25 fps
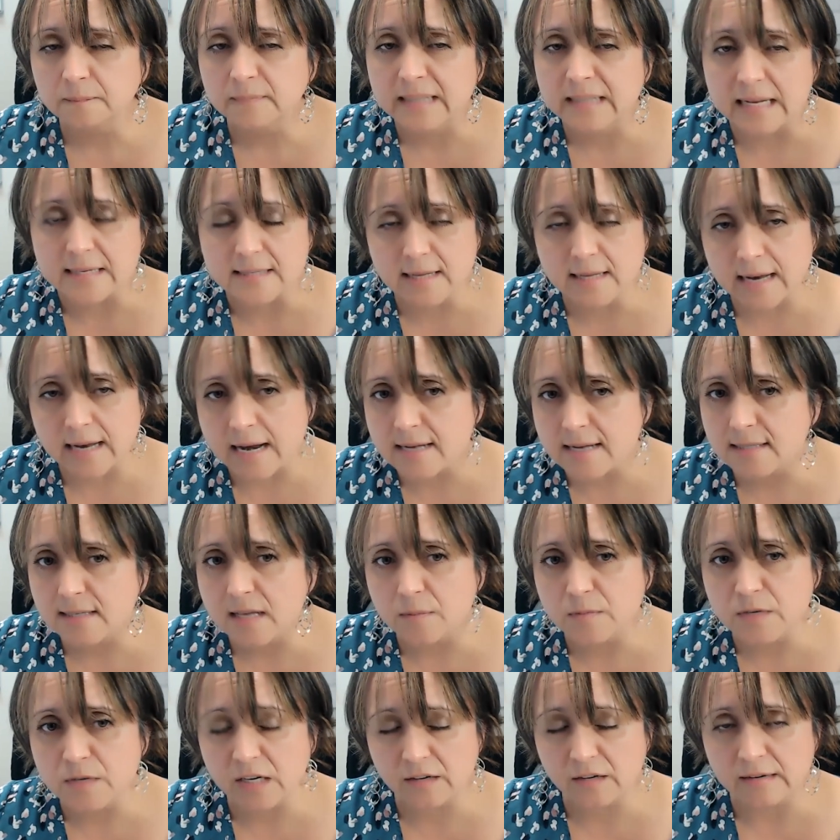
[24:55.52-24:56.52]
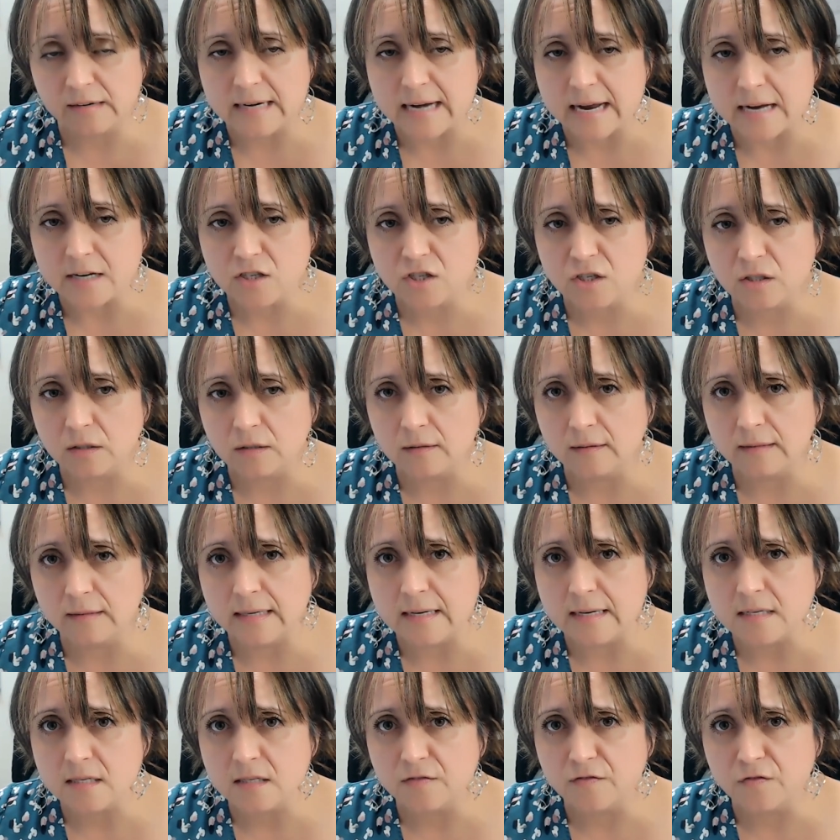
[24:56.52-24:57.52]
Designated subject credential
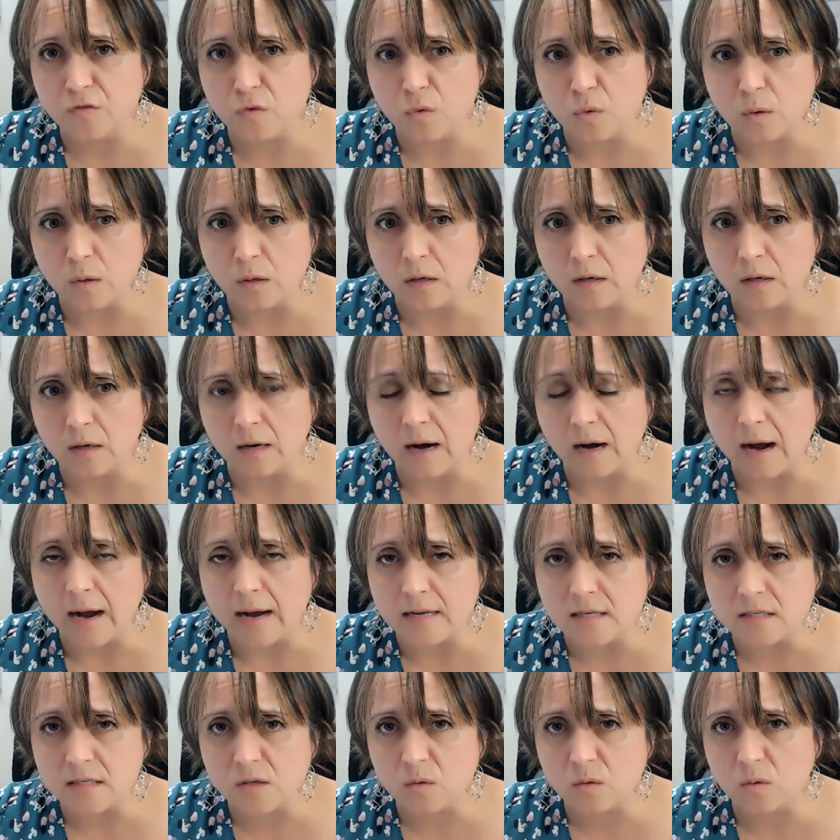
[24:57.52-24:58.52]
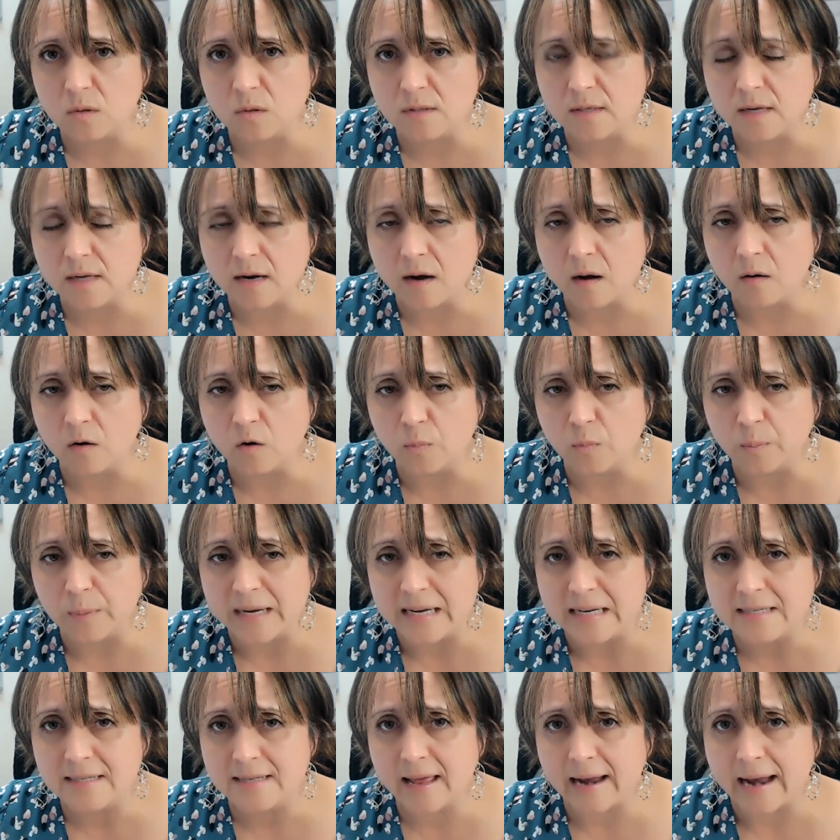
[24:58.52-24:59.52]
is for high schools and
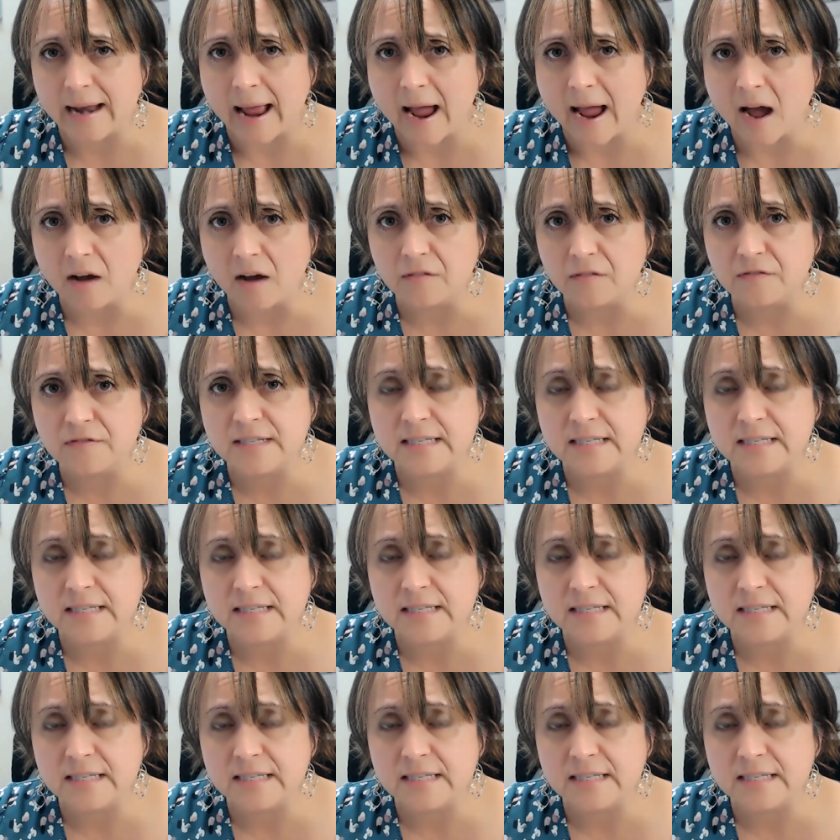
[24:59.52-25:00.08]
ROPs that have